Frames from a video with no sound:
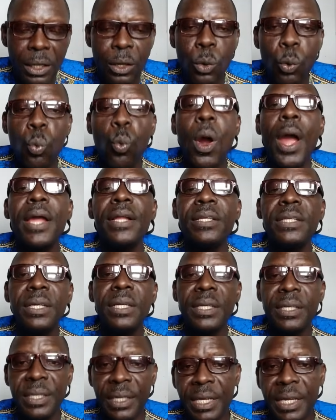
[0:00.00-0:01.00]
when
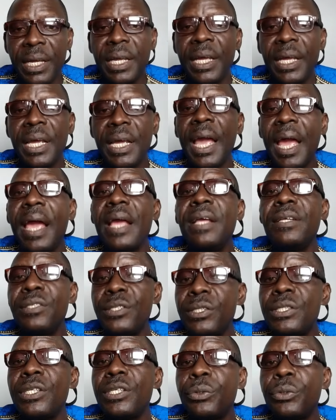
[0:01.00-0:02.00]
they
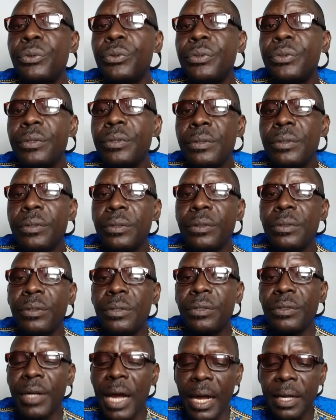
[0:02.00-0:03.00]
ensue. All
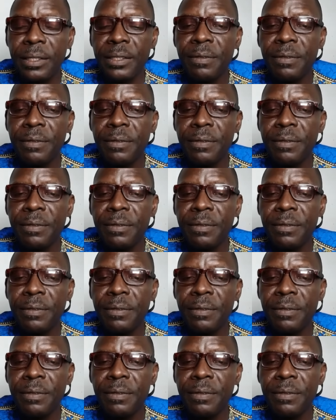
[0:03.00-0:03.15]
right?